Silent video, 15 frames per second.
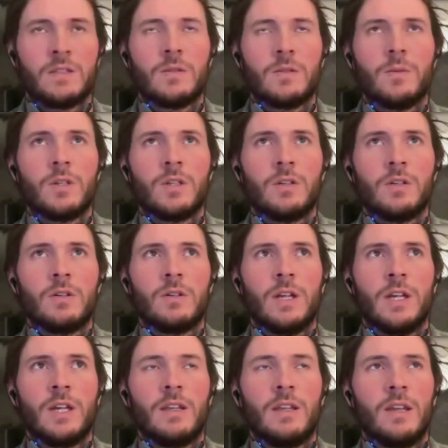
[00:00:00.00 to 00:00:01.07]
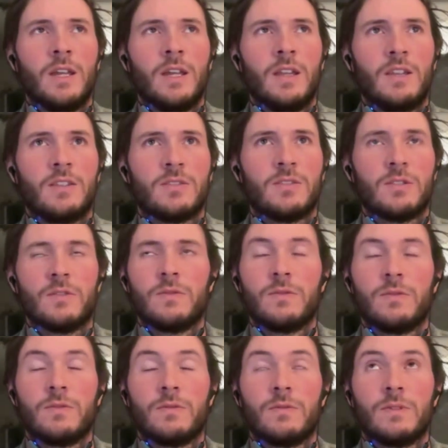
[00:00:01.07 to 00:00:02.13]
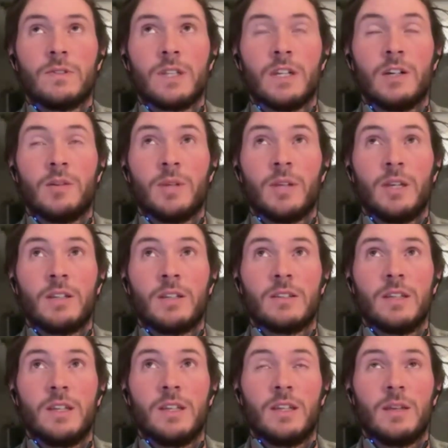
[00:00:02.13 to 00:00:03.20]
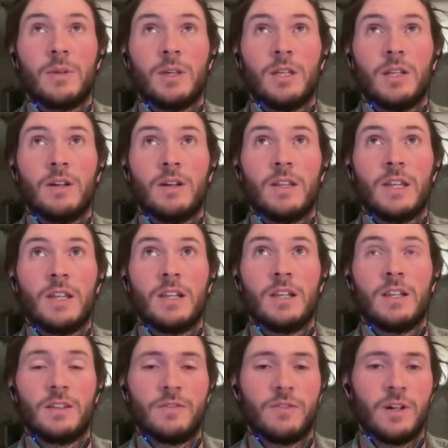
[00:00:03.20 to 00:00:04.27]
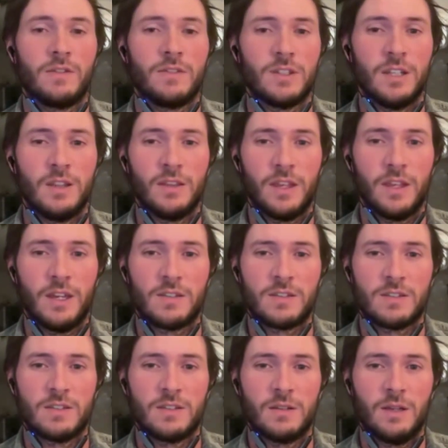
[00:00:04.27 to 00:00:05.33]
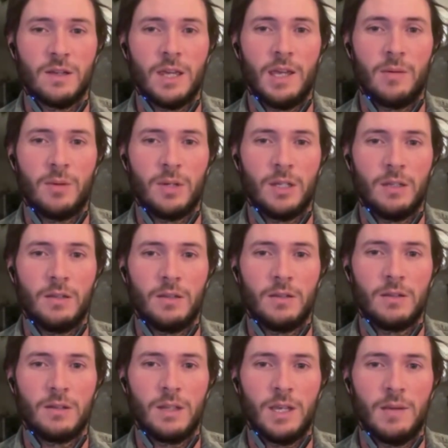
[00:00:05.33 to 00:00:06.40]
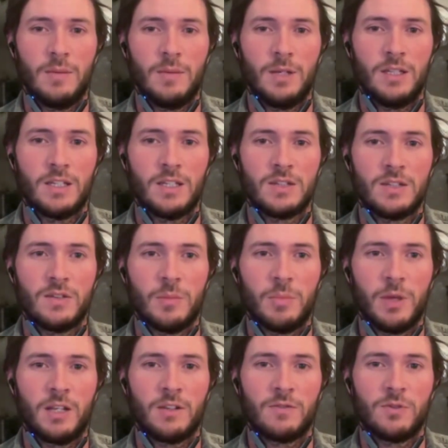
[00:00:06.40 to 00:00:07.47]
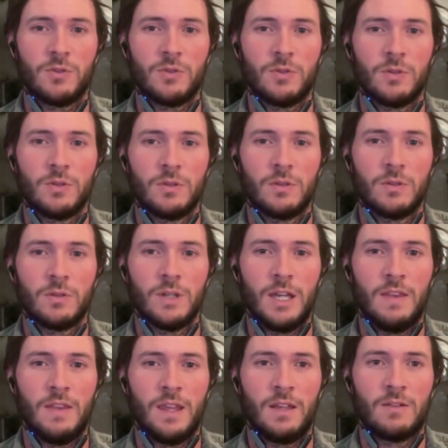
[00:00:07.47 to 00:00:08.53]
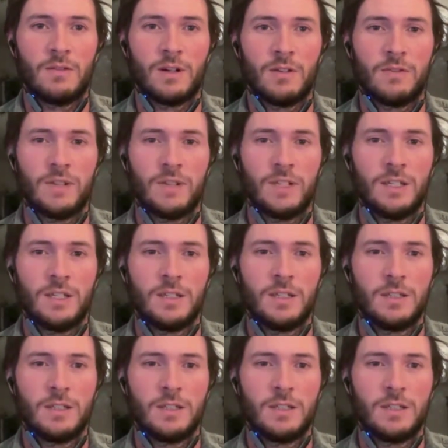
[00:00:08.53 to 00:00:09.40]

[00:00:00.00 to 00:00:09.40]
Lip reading: And so what are your at that sort of, just to help me get my head around that, like the 5 to 10,000, how many days you're in a paddock for at that roughly